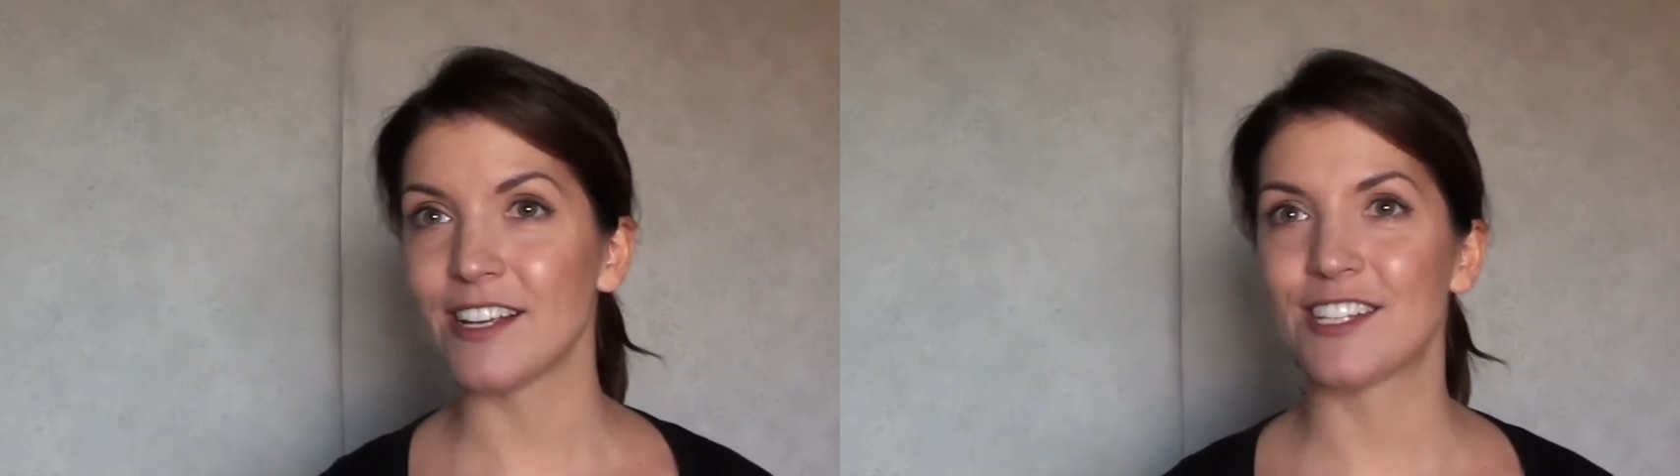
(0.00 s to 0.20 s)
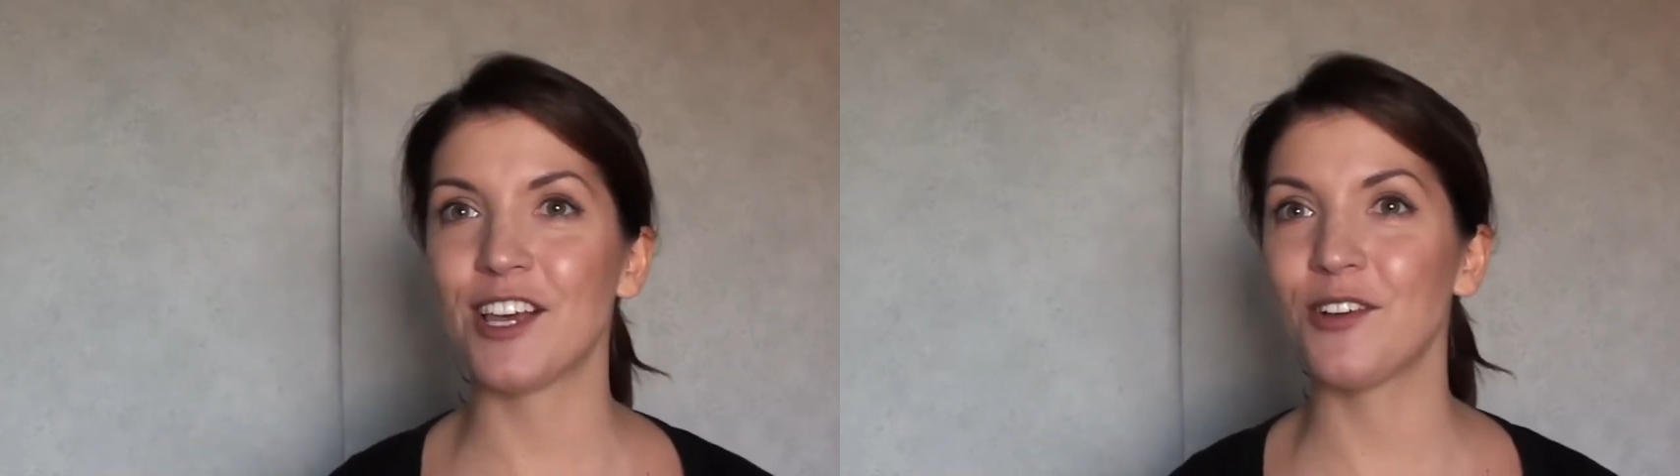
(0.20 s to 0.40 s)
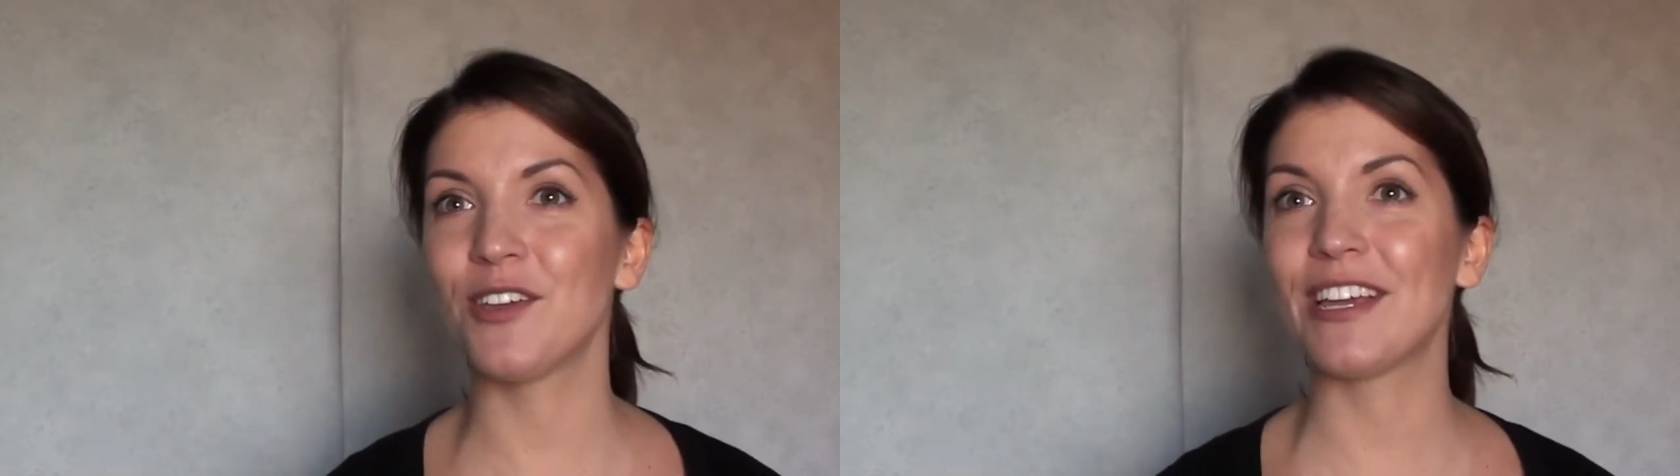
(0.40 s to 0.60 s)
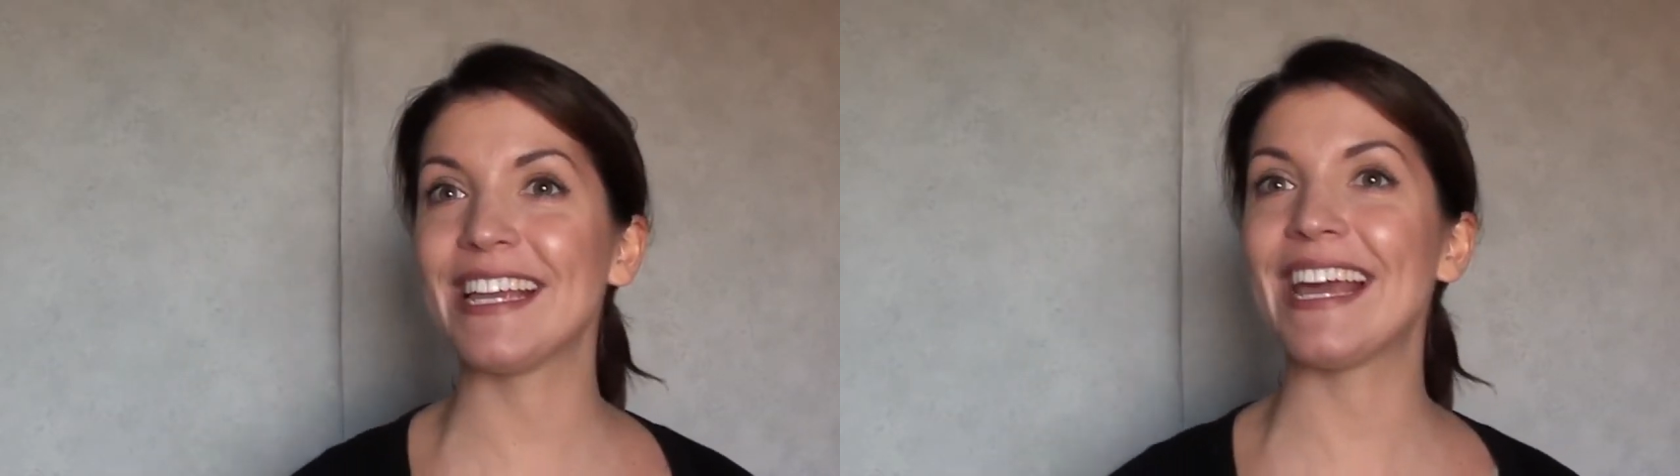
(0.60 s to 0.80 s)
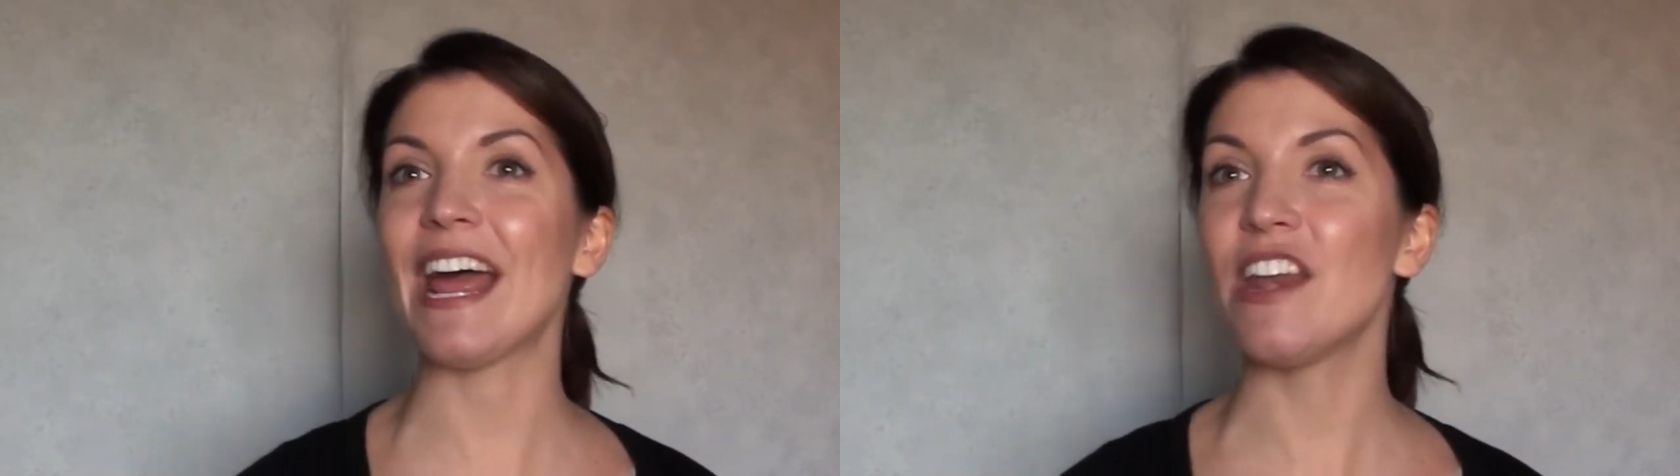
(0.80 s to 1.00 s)
so you can
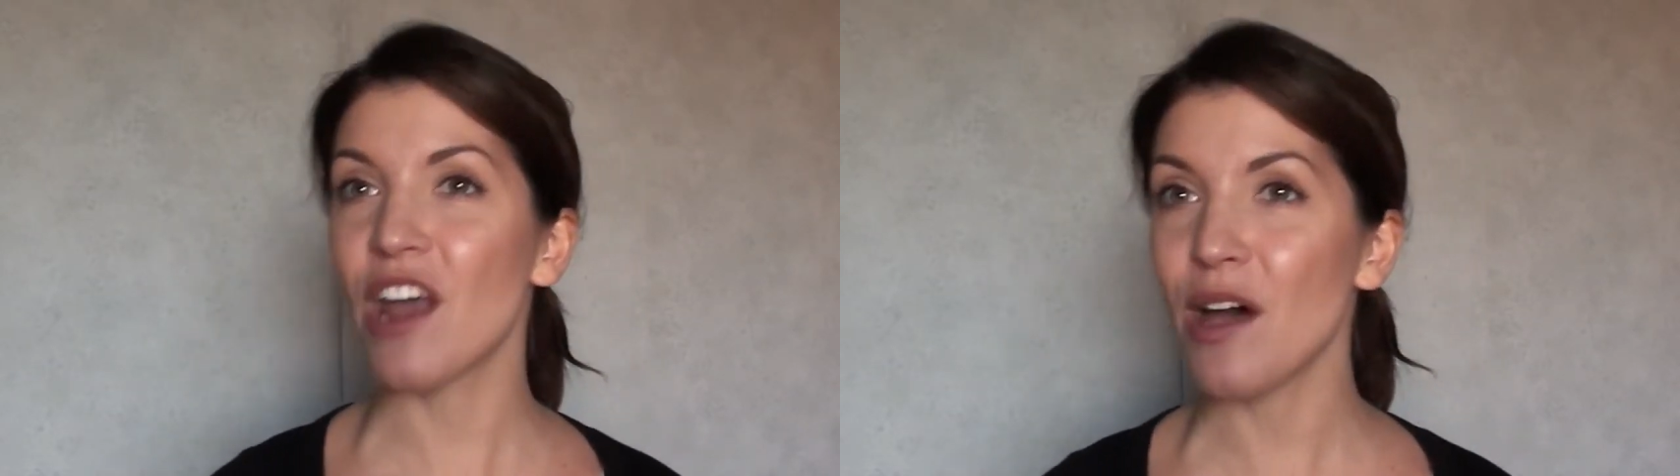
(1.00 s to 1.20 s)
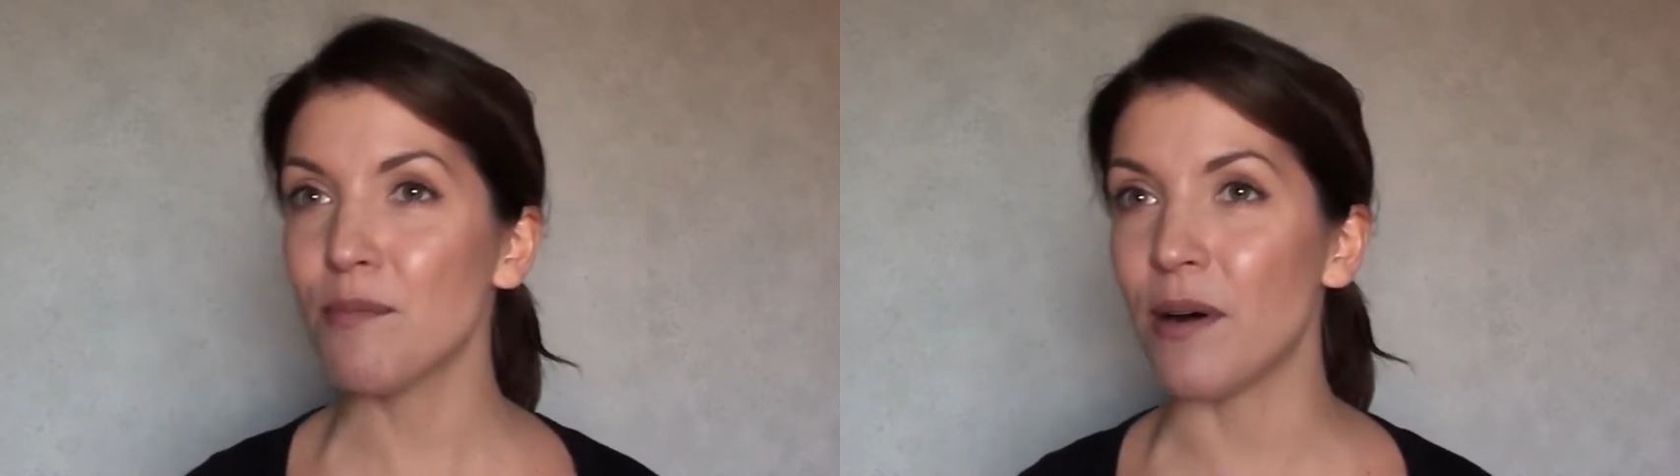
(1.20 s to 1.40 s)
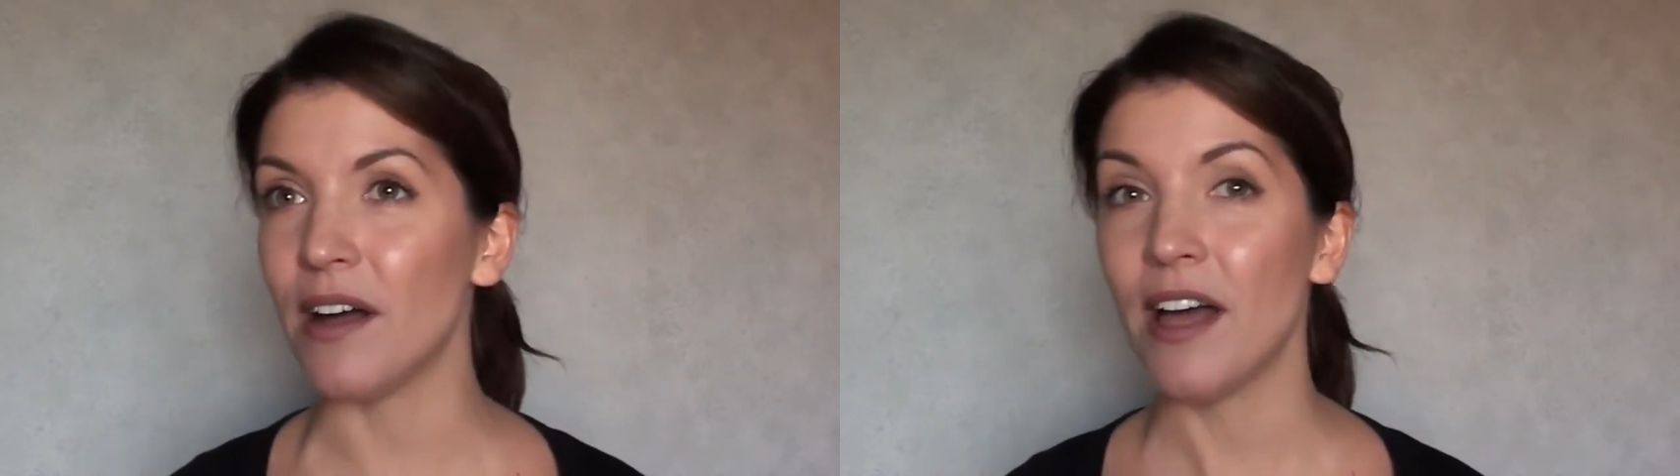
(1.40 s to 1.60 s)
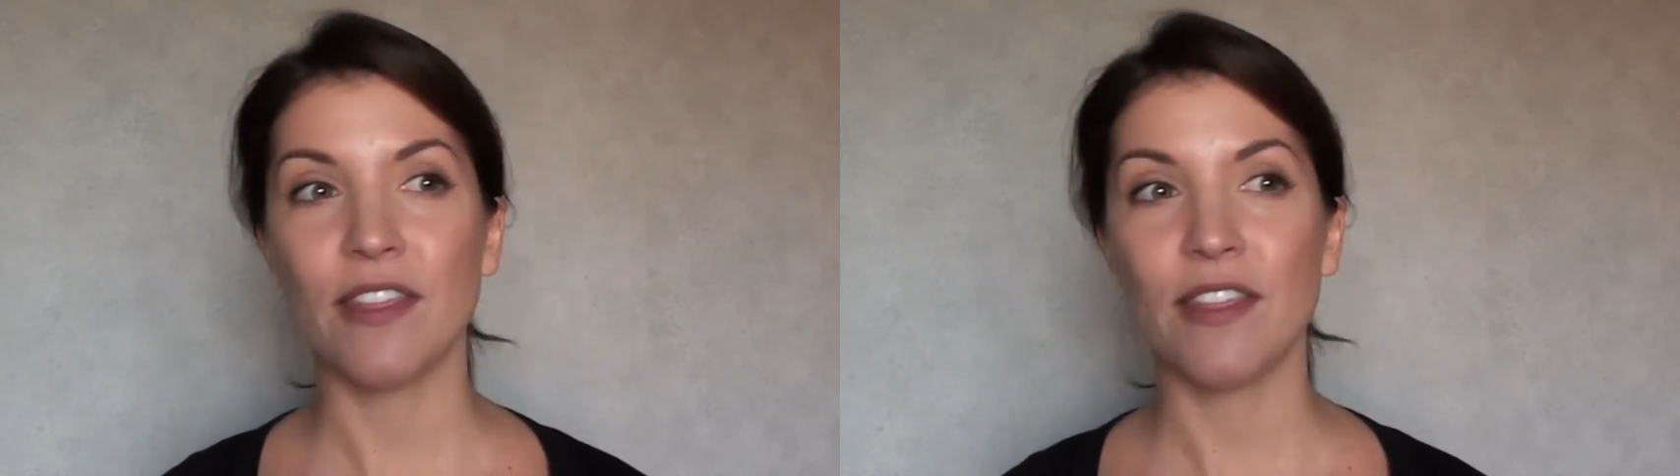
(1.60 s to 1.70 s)
get a number